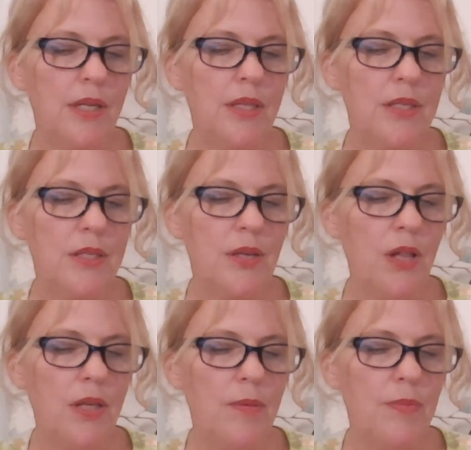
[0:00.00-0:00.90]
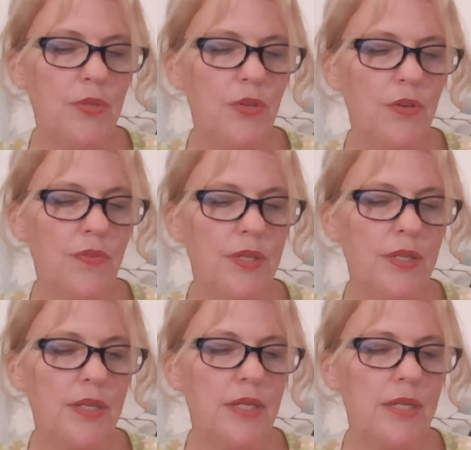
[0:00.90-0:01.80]
The solemn
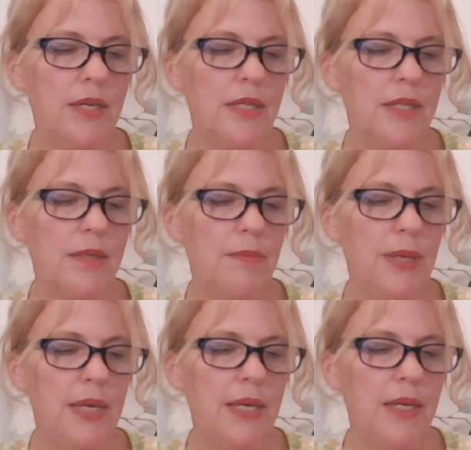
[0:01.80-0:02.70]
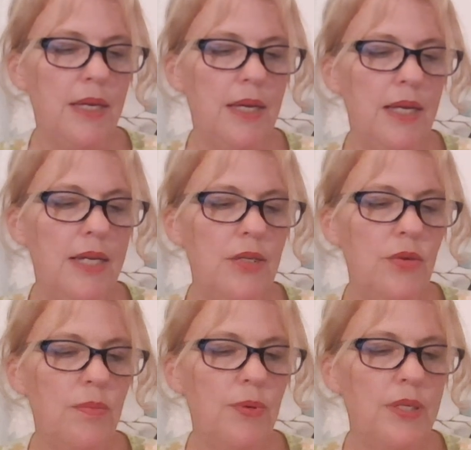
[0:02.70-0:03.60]
servant conducted me
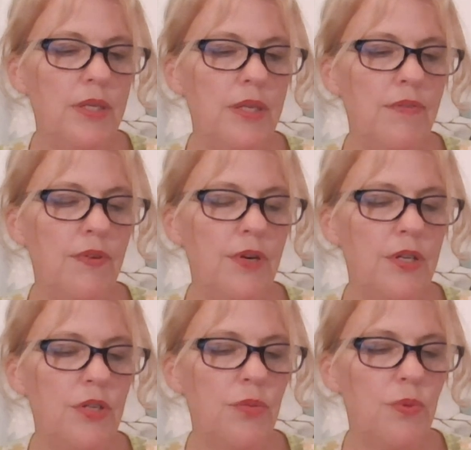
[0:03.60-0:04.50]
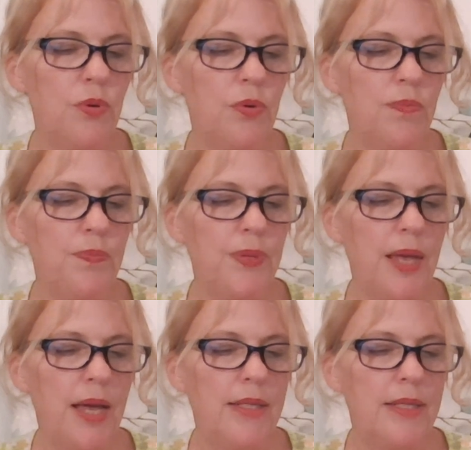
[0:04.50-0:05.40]
into a prettily furnished room
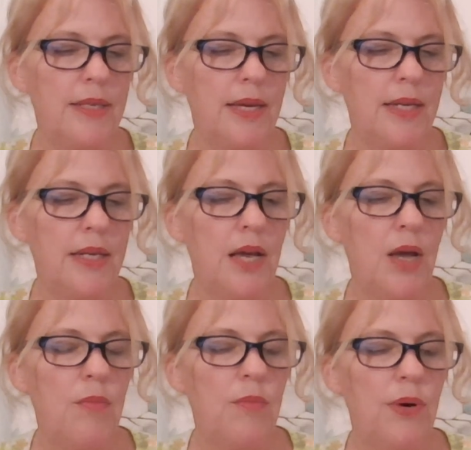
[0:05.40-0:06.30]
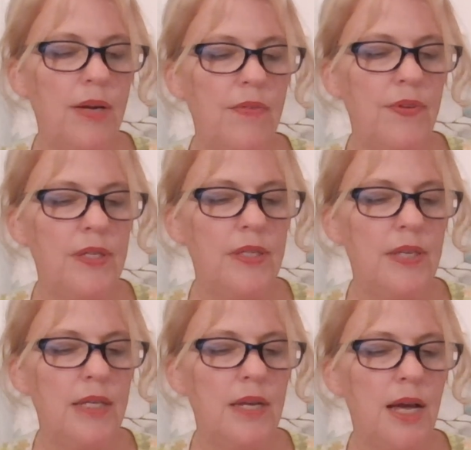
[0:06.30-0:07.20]
and said, "Breakfast
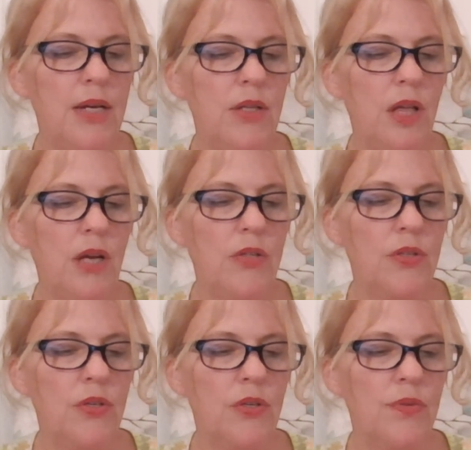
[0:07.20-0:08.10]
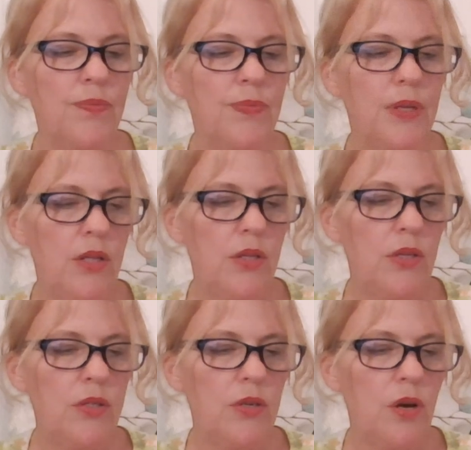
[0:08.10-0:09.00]
at 9 o'clock, sir,"
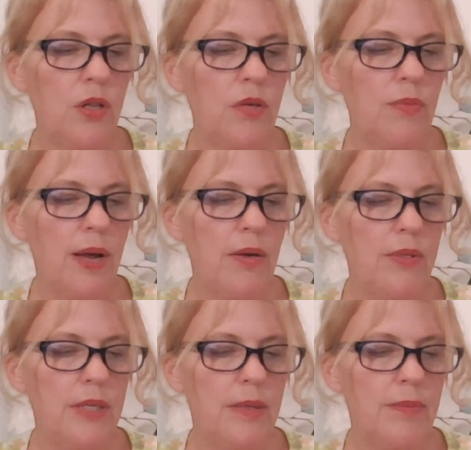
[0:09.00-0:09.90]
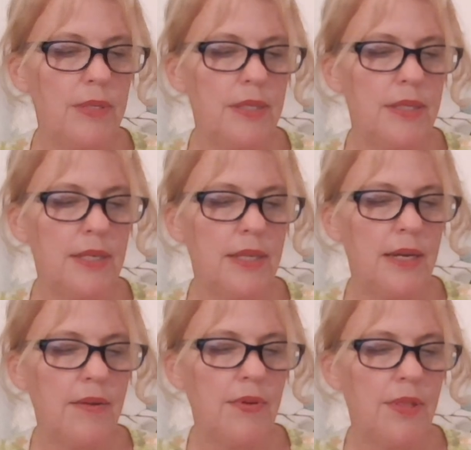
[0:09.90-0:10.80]
looked all around him to see
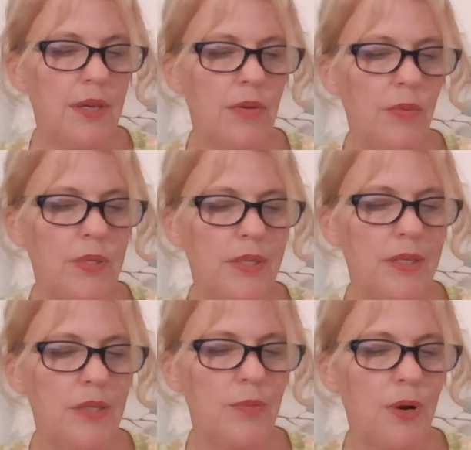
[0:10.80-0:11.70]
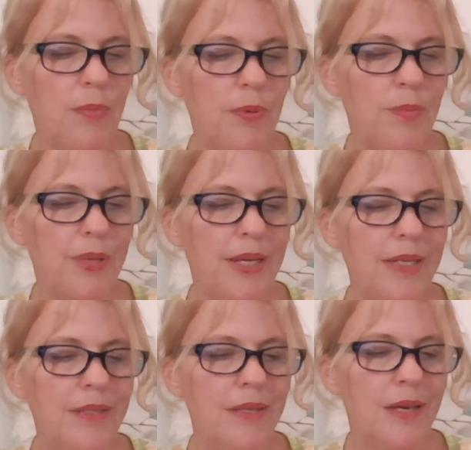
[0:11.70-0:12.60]
that everything was in its proper
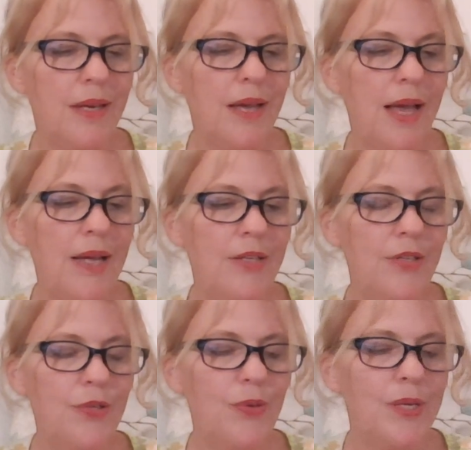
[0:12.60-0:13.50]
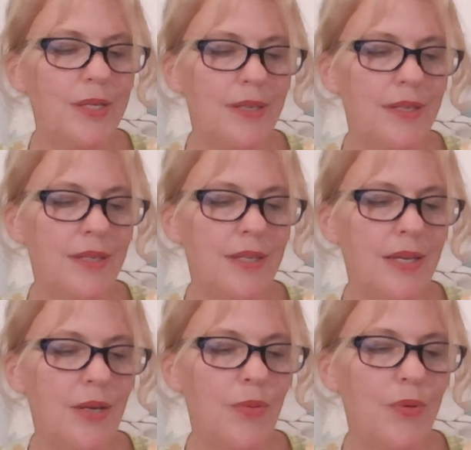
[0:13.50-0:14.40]
place, and
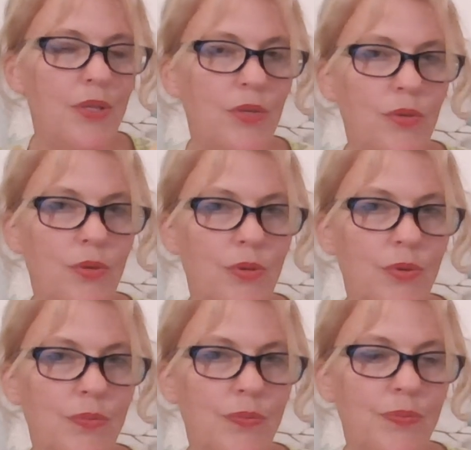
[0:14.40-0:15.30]
noiselessly withdrew.